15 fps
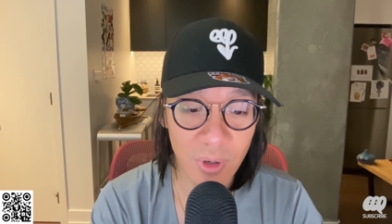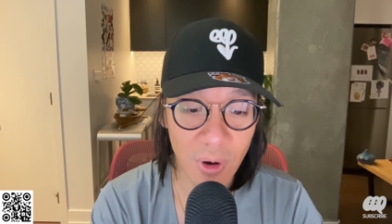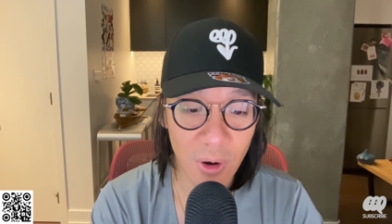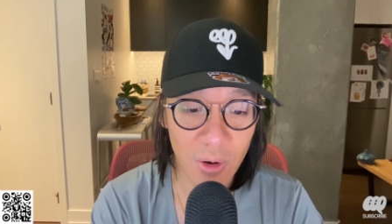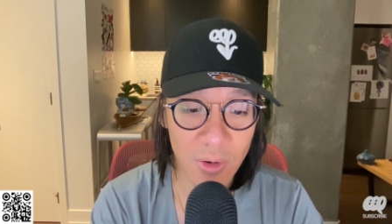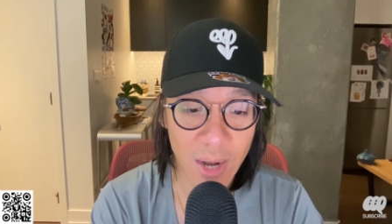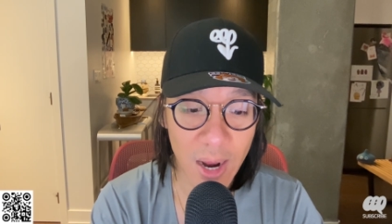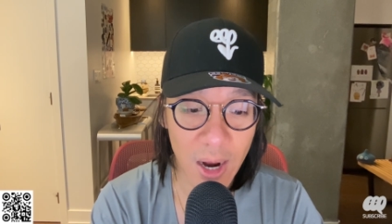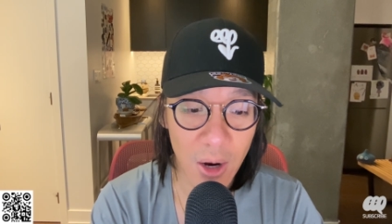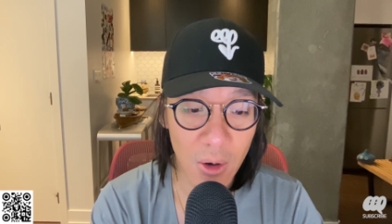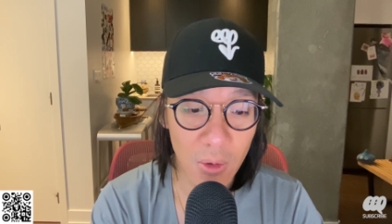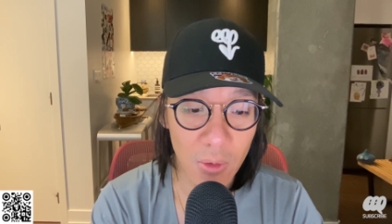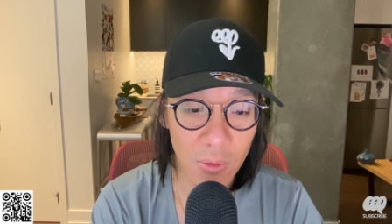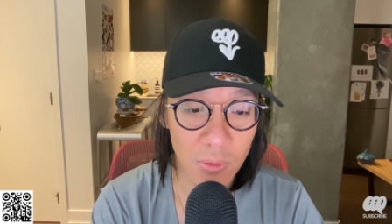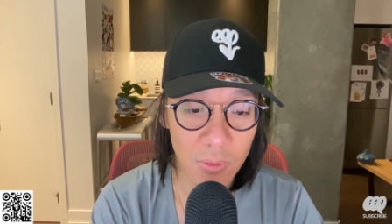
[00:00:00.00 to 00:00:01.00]
are
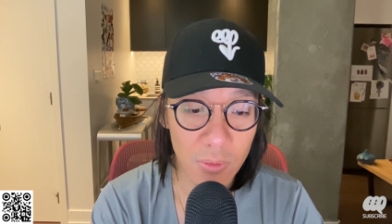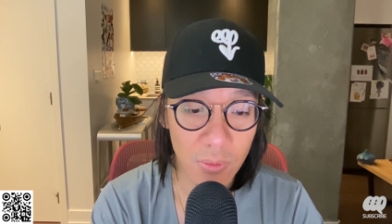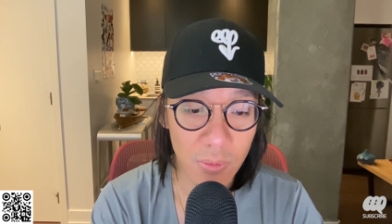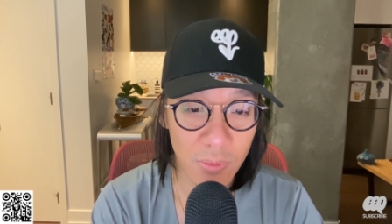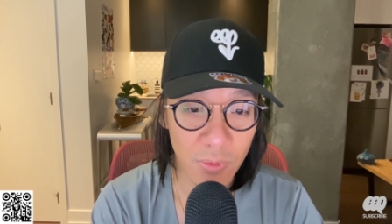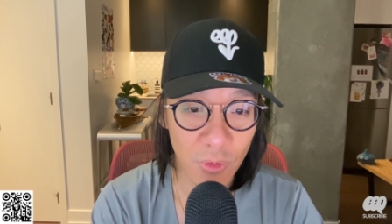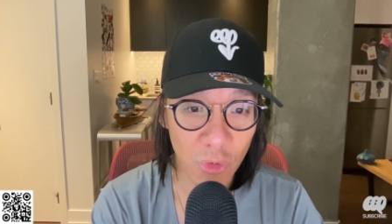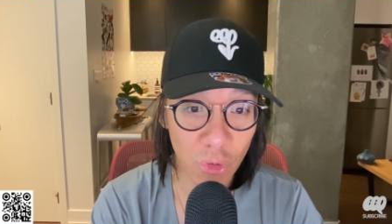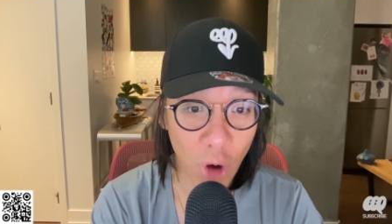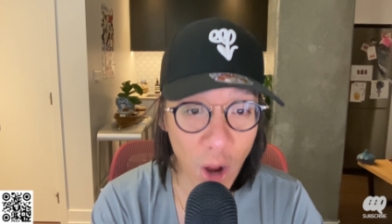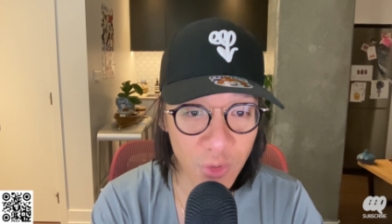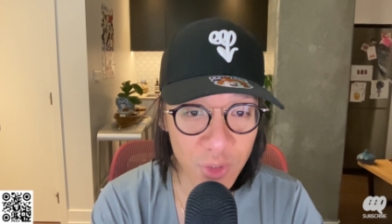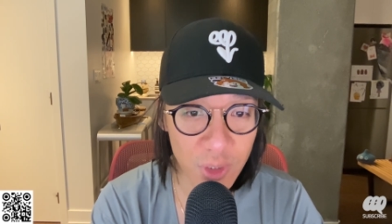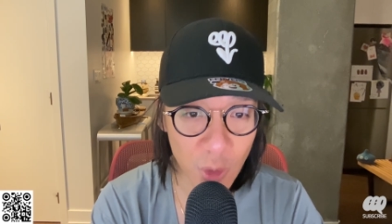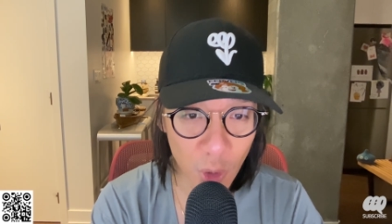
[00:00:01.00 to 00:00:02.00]
now
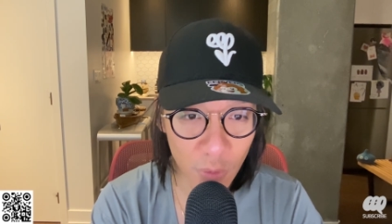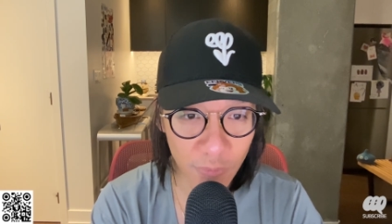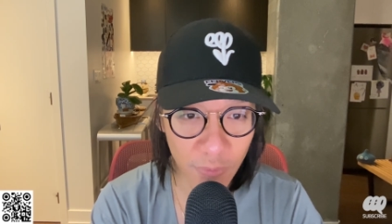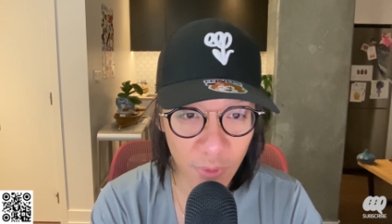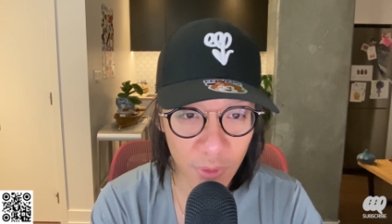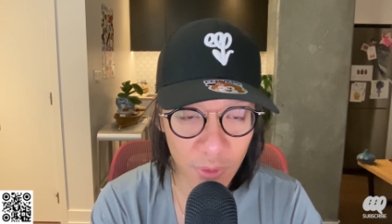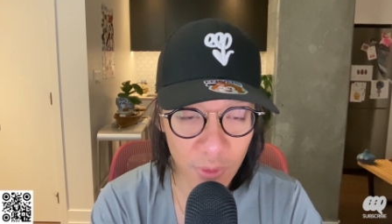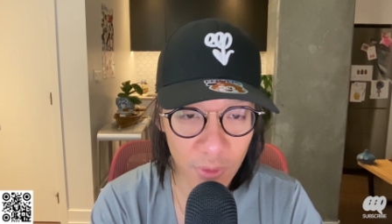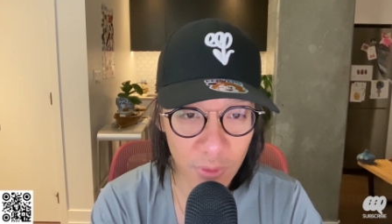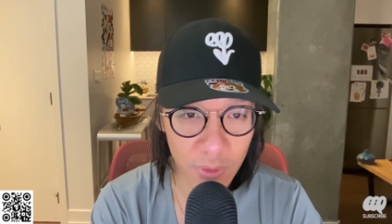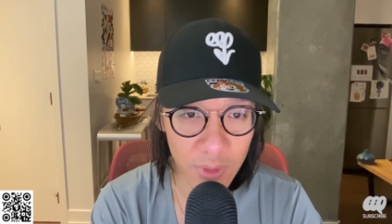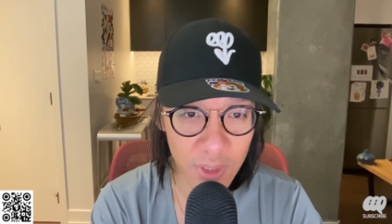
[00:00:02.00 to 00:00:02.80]
crossing over